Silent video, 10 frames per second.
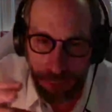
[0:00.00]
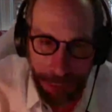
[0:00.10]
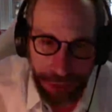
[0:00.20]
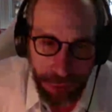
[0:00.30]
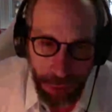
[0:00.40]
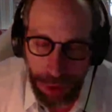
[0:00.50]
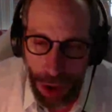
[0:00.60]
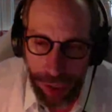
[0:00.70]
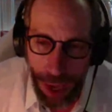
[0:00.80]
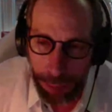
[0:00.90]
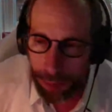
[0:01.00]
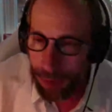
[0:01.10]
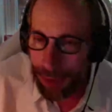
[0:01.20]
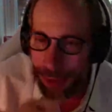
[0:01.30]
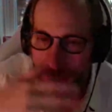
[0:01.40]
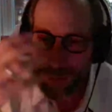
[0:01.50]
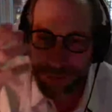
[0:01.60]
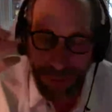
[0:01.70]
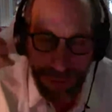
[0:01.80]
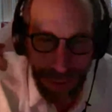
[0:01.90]
that makes you and I up is
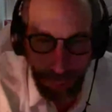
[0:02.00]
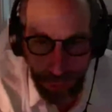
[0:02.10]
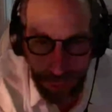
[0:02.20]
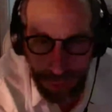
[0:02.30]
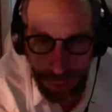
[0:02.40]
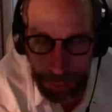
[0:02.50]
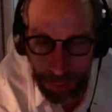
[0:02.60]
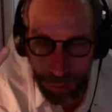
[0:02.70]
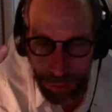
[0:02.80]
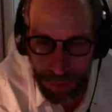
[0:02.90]
insignificant compared to